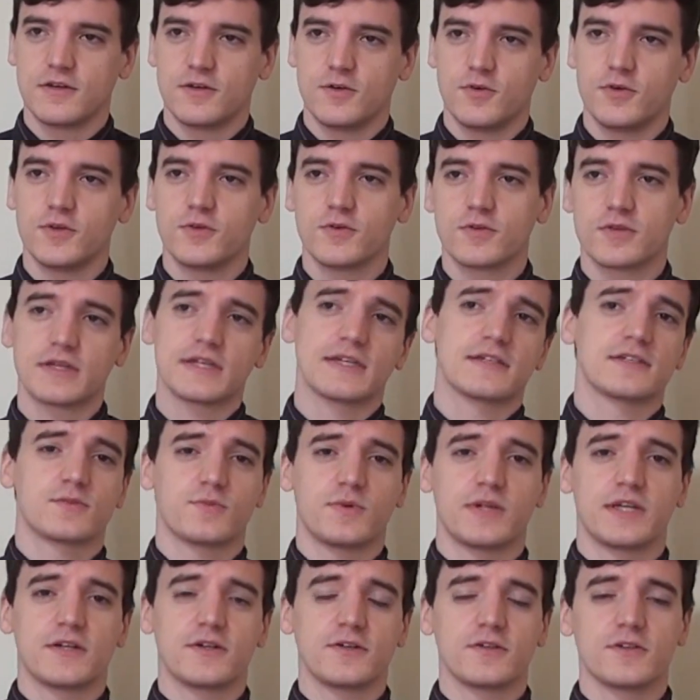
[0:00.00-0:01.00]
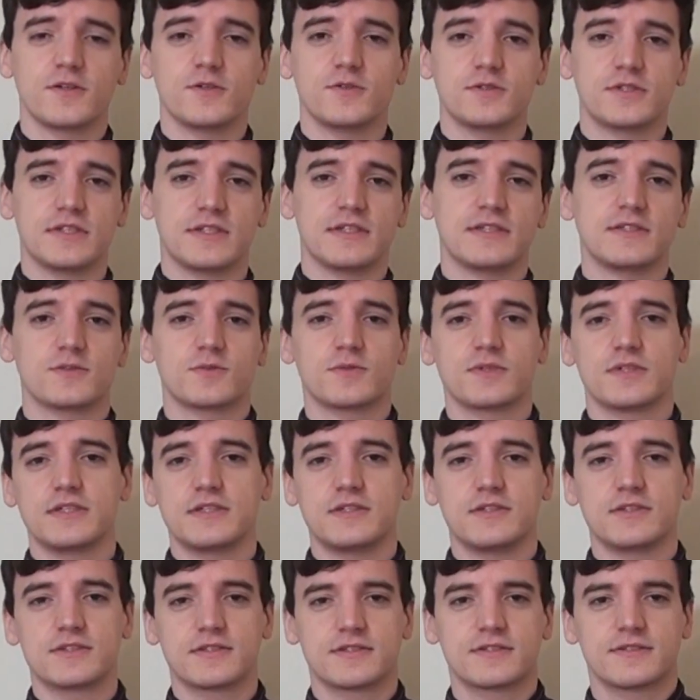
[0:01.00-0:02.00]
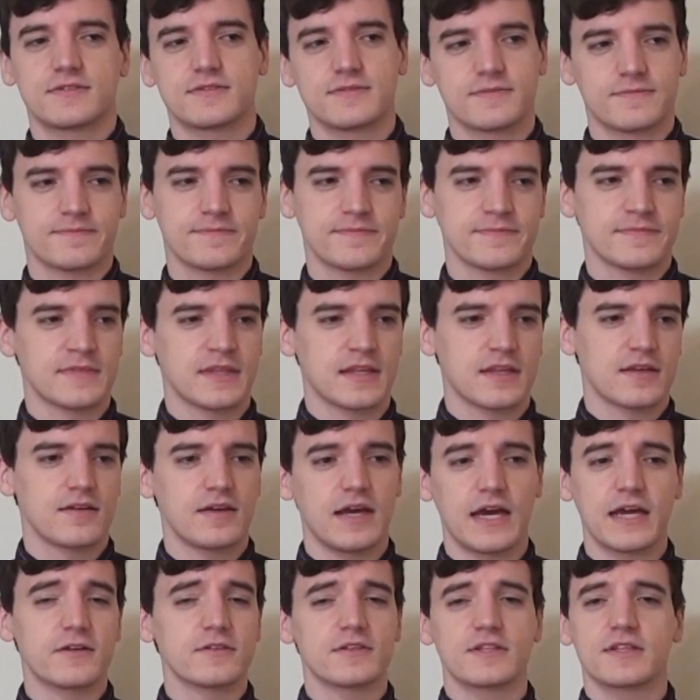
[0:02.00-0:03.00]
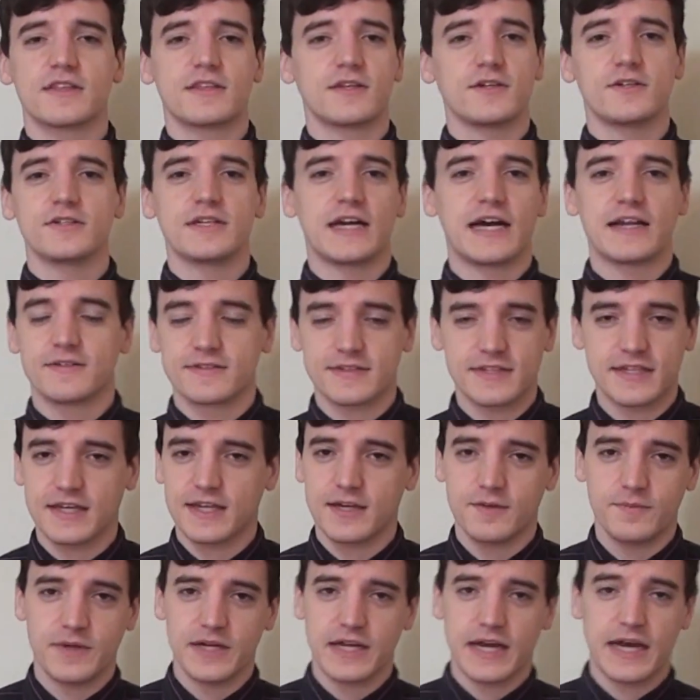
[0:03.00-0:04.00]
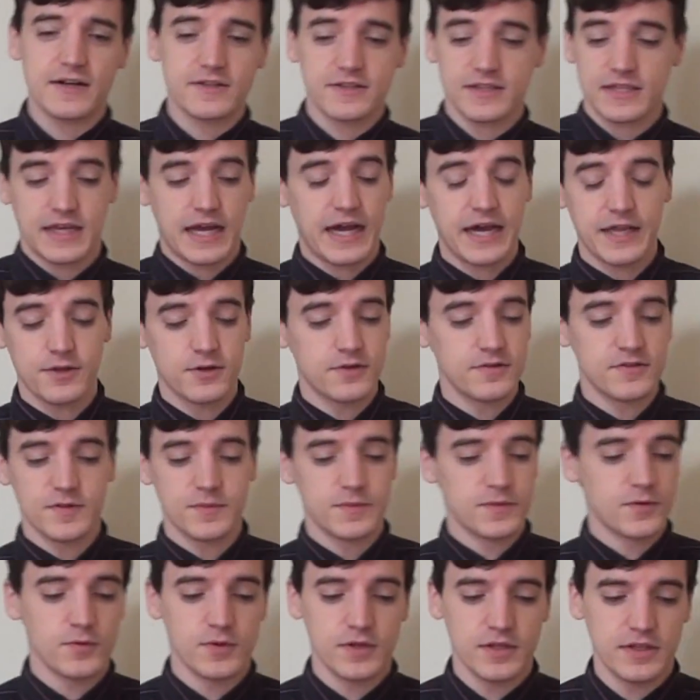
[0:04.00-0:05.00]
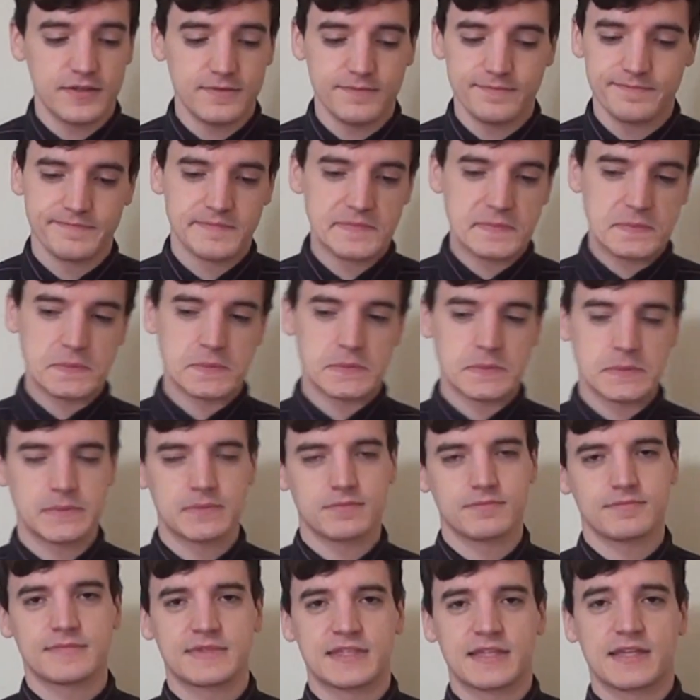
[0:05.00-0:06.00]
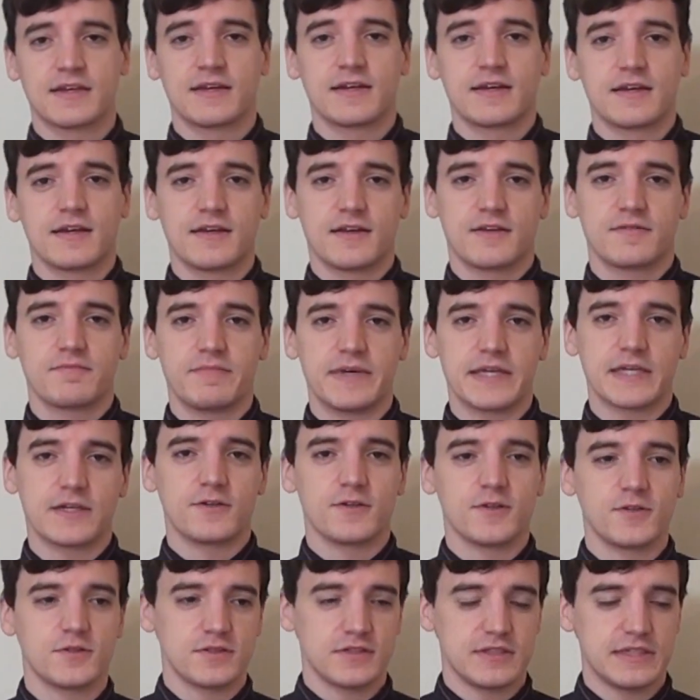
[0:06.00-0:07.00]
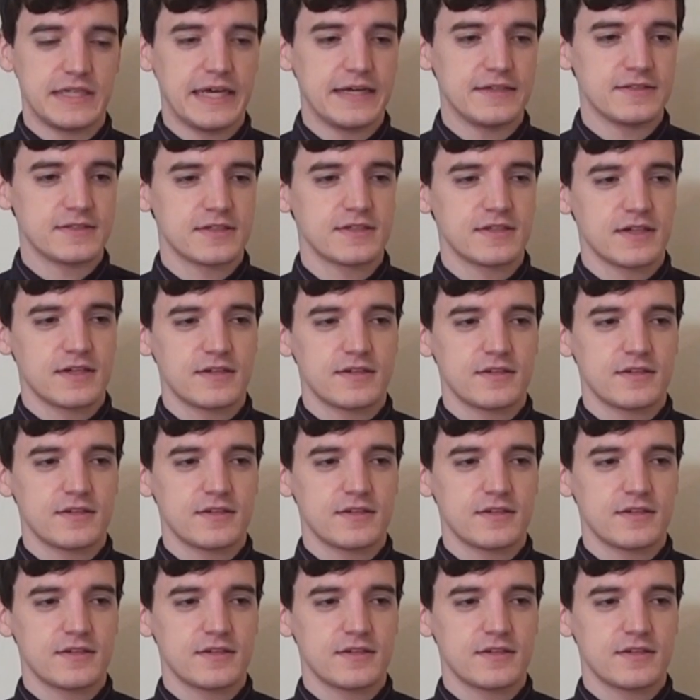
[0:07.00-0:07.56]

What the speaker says: who you think is winning or losing is really just, I don't think either of them are really making or losing gains.